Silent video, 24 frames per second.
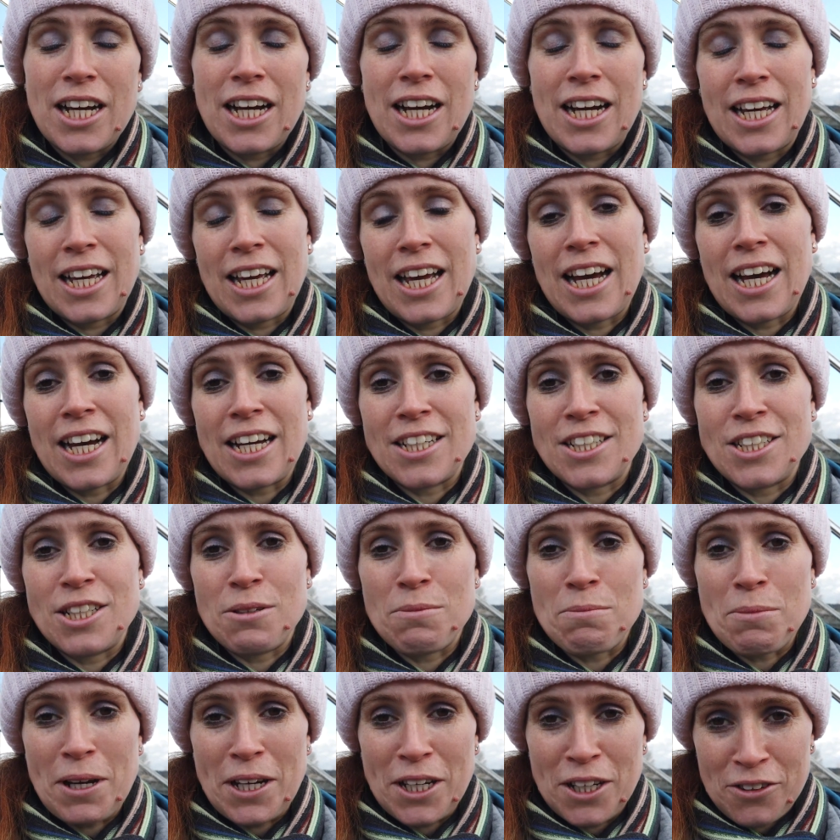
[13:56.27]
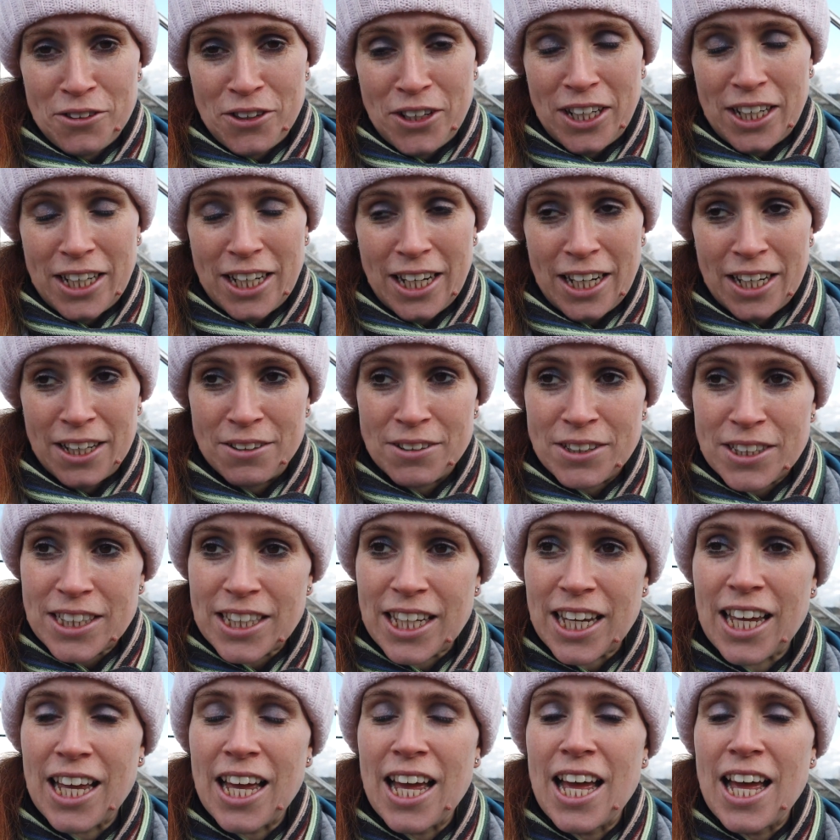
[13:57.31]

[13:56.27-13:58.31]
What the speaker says: I had to my greenhouse.